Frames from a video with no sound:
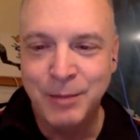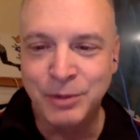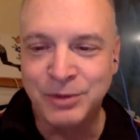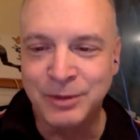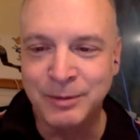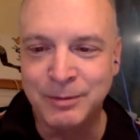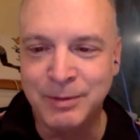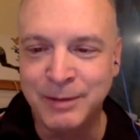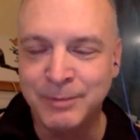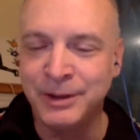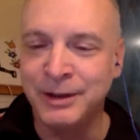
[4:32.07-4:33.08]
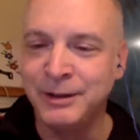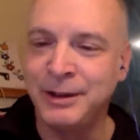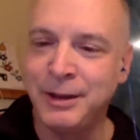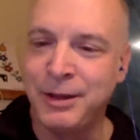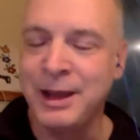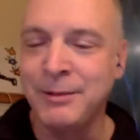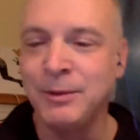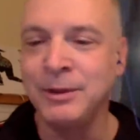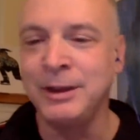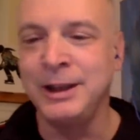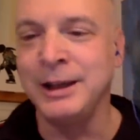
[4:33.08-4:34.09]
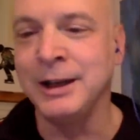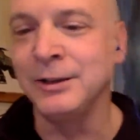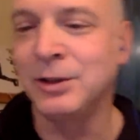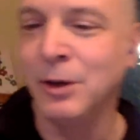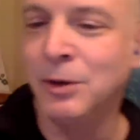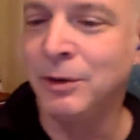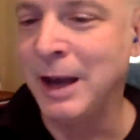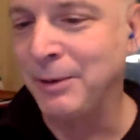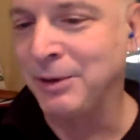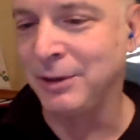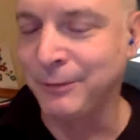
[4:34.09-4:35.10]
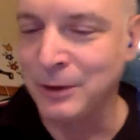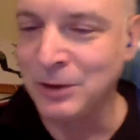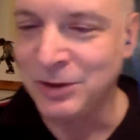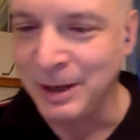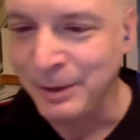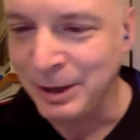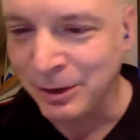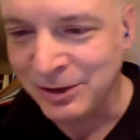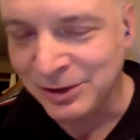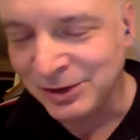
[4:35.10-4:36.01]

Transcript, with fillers: First, the the thing the uh, so that was the first thing we noticed.